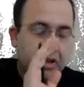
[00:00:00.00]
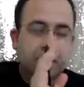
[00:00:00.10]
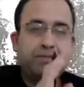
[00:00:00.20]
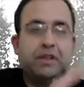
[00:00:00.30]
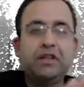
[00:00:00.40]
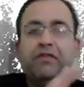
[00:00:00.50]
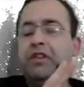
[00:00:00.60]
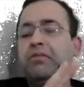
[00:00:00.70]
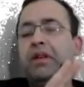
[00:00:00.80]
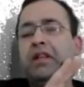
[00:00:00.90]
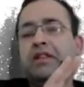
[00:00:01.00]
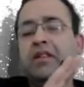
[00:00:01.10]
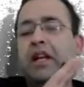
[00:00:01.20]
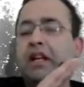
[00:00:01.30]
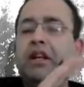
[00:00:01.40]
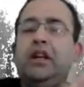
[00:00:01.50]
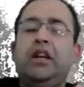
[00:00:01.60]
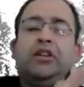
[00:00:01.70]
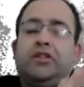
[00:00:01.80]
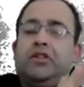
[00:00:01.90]
Specific means they are in a
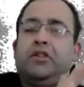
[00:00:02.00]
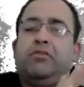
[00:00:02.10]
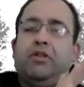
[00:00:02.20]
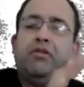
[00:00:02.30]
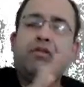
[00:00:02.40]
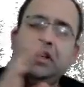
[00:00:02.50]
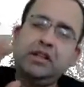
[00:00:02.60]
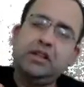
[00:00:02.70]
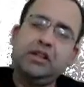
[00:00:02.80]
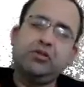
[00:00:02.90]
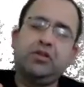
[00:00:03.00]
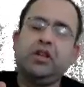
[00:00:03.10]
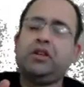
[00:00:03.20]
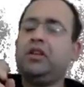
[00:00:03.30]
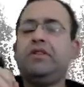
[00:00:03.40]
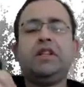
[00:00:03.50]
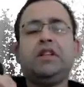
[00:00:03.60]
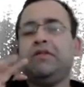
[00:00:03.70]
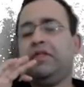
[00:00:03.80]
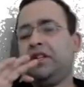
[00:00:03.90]
relationship versus associated, with a,
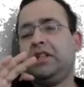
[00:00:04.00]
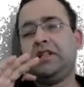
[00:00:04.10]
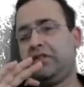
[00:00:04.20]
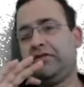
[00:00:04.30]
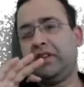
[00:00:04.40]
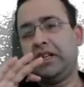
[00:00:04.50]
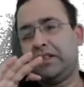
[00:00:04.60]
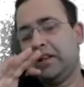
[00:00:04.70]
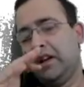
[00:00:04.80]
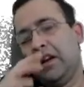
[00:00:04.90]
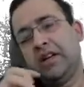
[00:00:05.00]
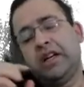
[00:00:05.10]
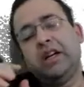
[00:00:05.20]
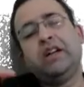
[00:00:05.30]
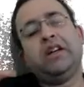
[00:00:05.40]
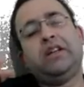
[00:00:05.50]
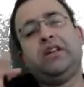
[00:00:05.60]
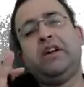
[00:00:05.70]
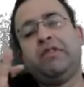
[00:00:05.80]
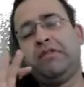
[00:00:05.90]
which are just friends. thirteen,
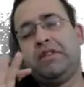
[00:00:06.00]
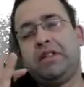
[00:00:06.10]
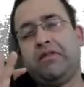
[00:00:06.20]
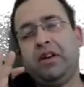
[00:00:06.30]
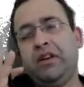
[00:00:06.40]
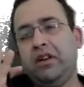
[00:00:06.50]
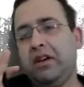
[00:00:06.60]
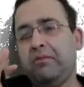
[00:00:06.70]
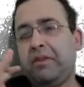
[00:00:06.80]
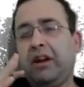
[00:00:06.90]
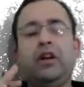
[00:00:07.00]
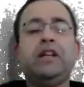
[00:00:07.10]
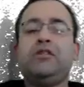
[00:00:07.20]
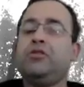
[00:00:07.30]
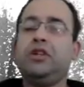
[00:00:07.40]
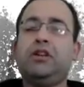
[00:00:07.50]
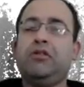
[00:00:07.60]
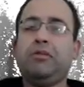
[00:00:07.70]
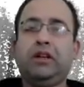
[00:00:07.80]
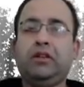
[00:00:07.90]
thirty-three and one seventeen myeloid
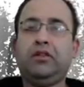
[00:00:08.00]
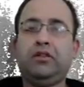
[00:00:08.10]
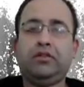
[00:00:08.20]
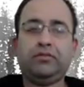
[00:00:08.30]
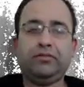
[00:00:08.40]
associated markers.